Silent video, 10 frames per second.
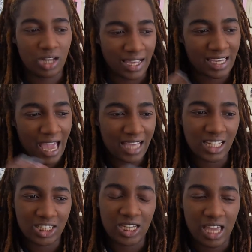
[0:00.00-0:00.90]
Like, it has
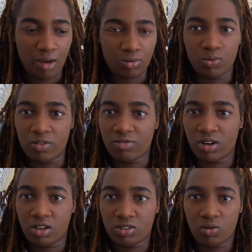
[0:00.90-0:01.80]
actually helped with
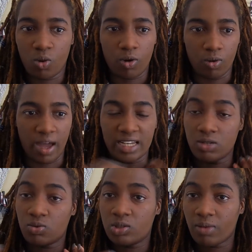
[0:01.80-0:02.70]
regards to the oil. I
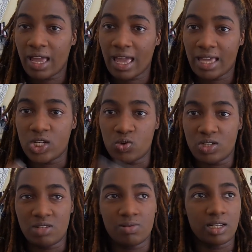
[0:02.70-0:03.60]
did wash my hair and do a
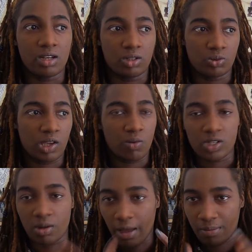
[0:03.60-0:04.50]
deep clean last week,
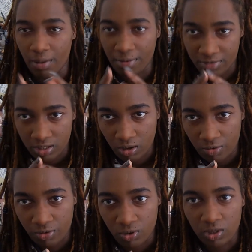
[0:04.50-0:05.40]
which I might put up a video
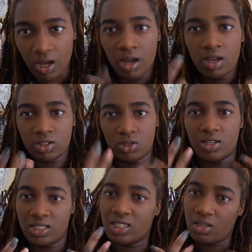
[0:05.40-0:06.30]
for so you
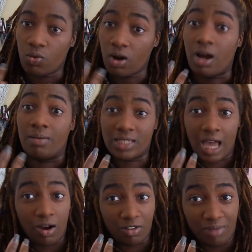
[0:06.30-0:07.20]
can see what comes
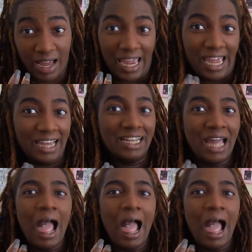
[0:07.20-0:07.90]
out of my hair.